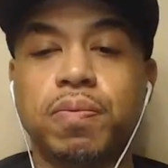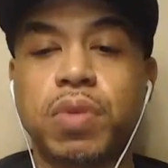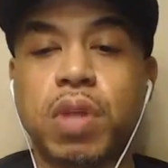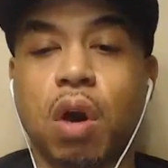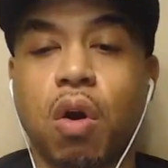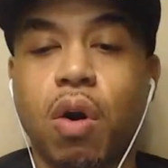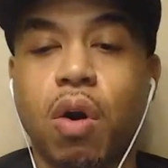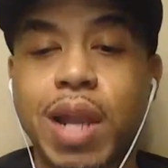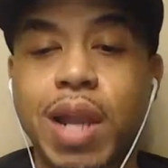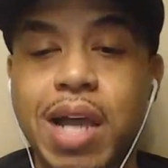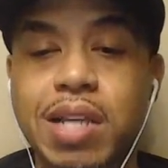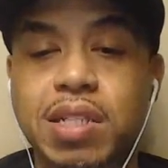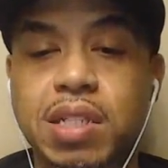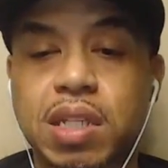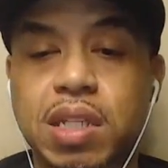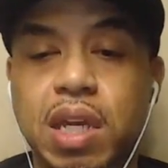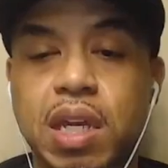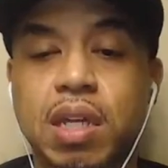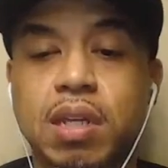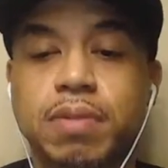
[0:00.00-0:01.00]
All I
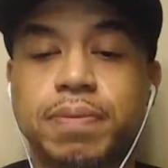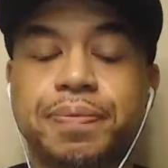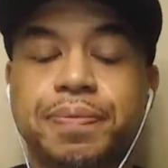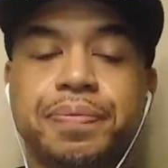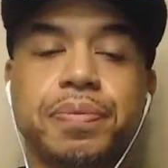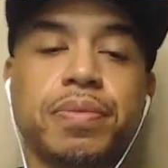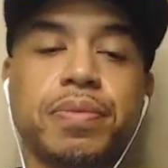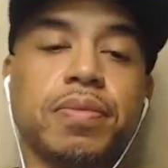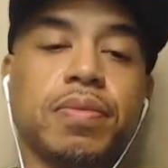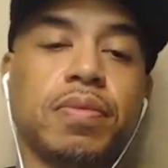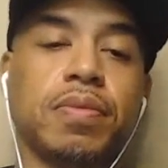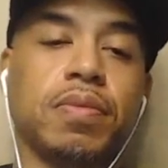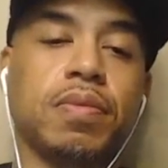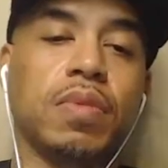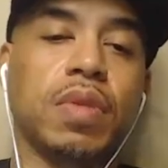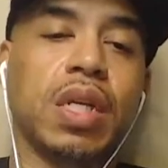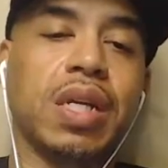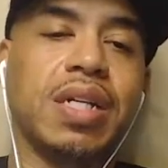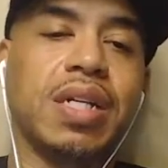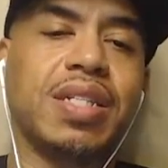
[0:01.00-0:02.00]
see
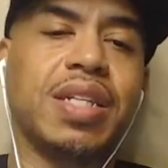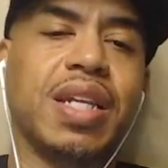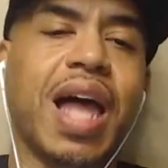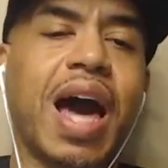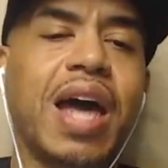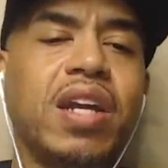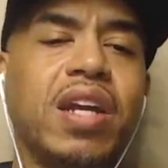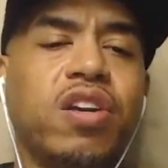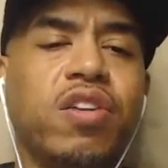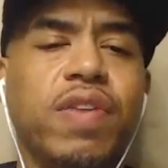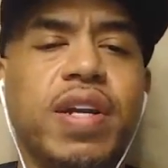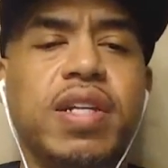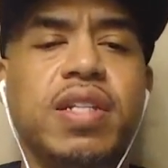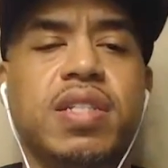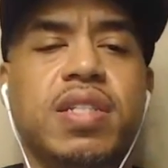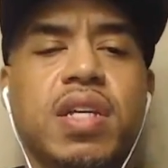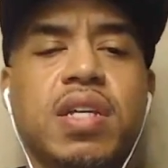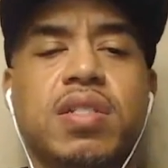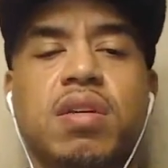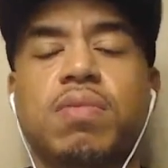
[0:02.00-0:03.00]
is a lot of
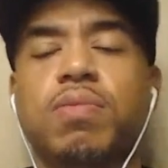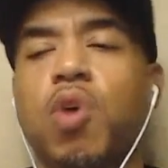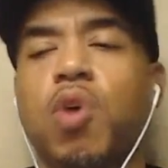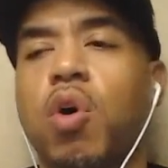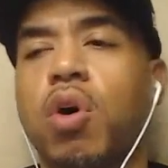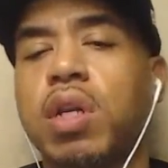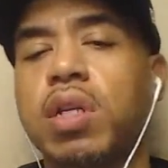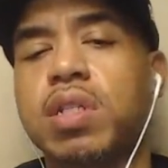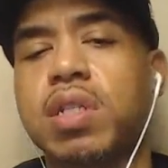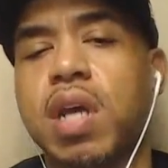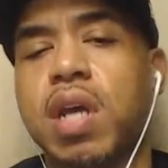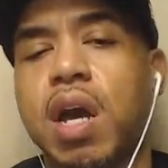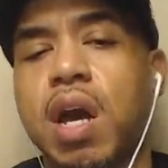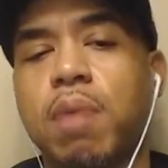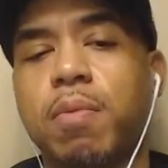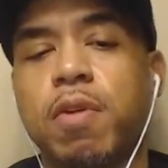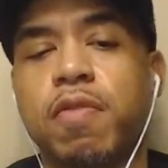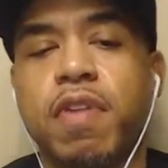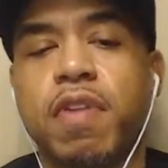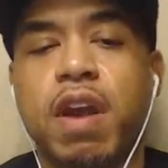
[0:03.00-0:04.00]
criticism all the
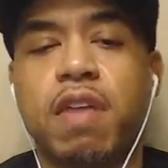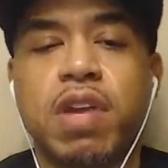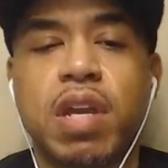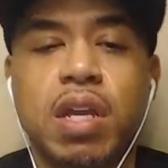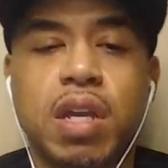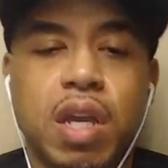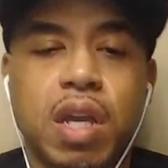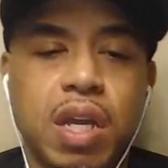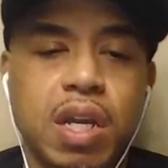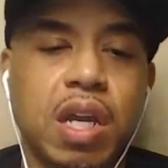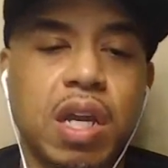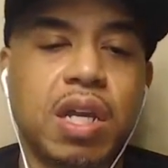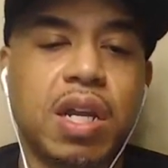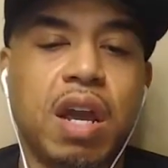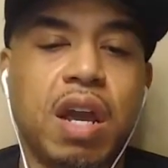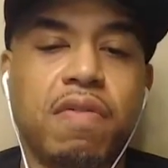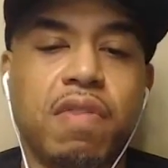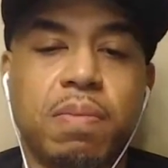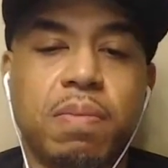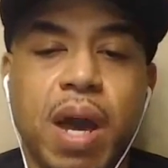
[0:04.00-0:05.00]
time of any and
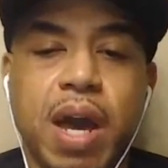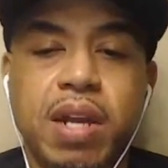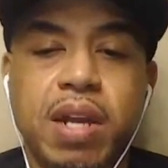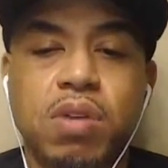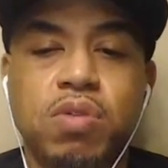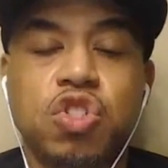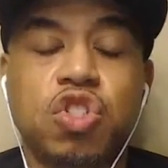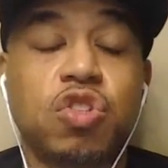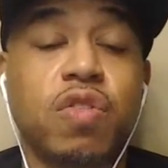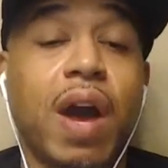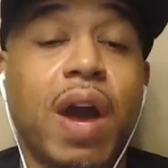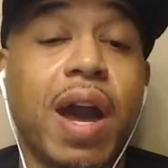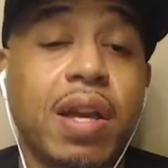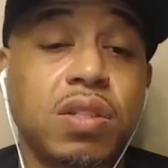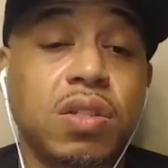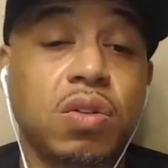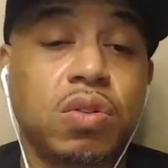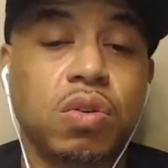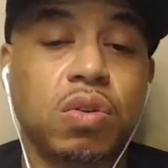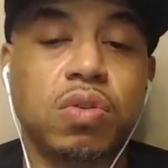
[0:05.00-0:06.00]
everybody who's trying to do